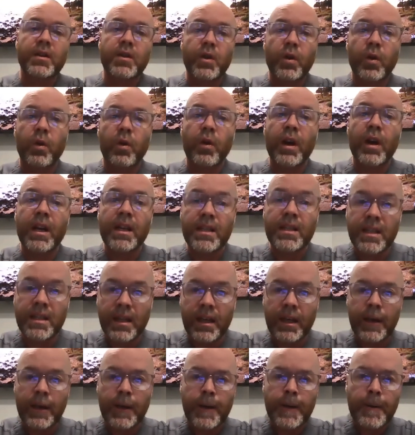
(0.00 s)

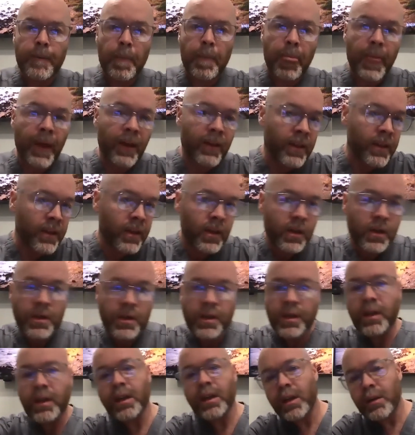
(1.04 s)
crazy. And then there's
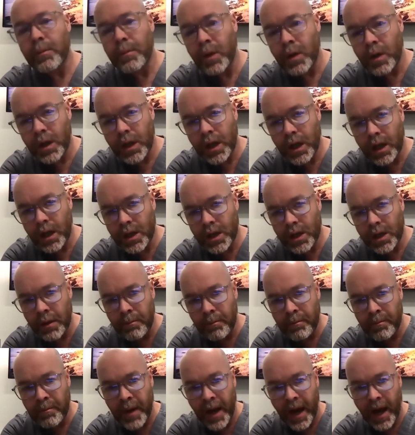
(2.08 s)
the communication
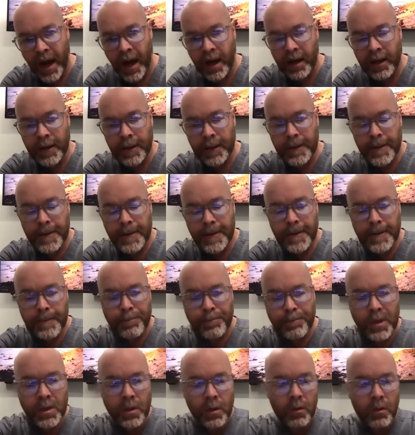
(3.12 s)
back.
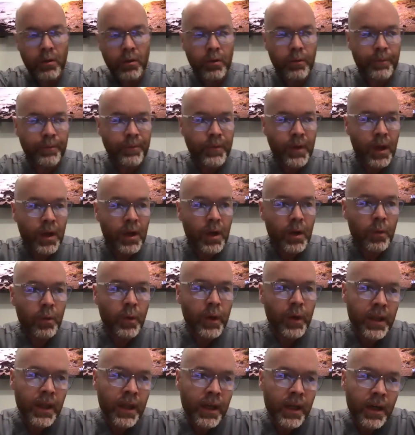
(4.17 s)
So
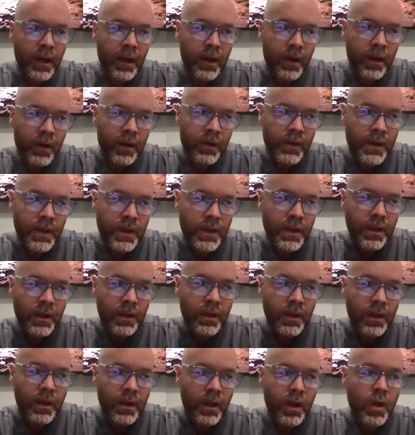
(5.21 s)
when there's
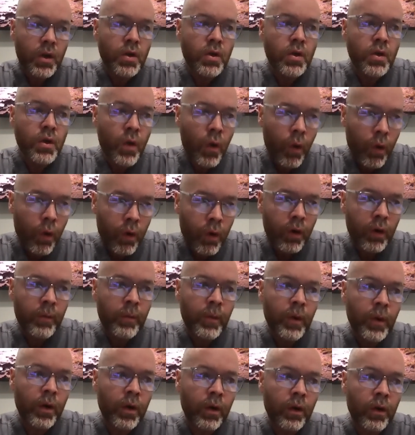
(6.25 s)

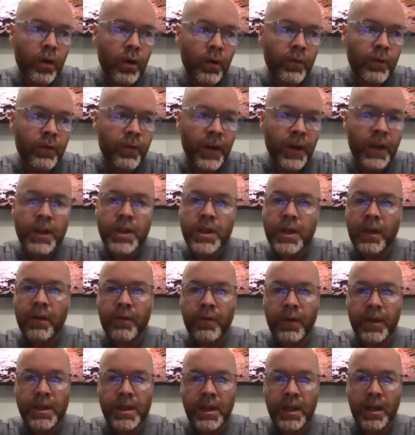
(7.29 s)
normal functioning
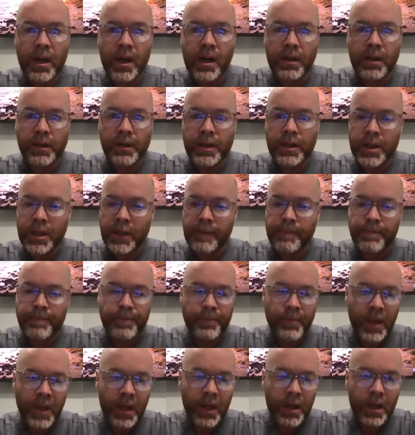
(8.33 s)
physiology,
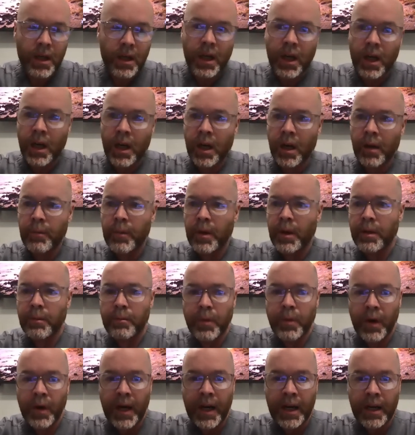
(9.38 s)
the
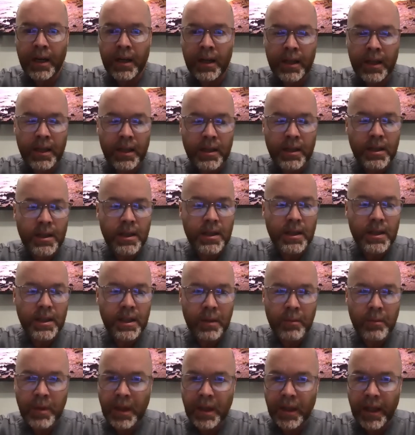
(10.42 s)
brain is
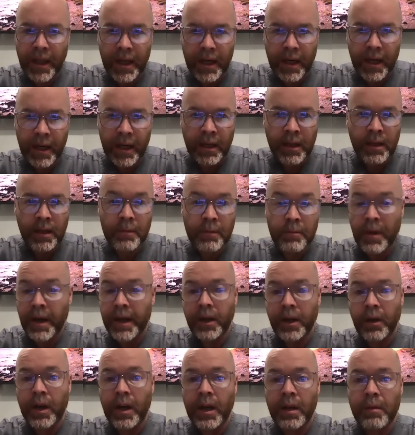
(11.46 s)
stimulating the
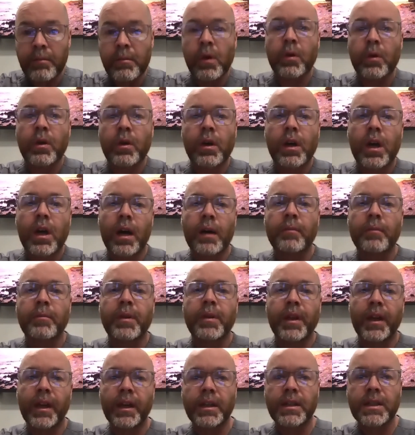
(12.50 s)
migrating motor
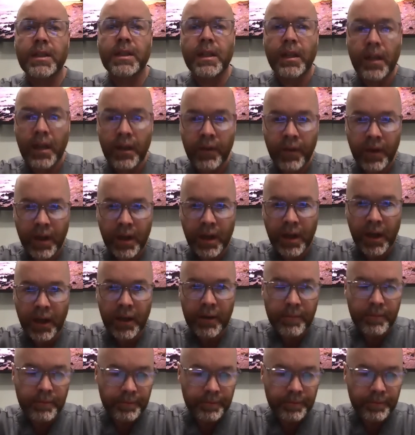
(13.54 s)
complex in the gut.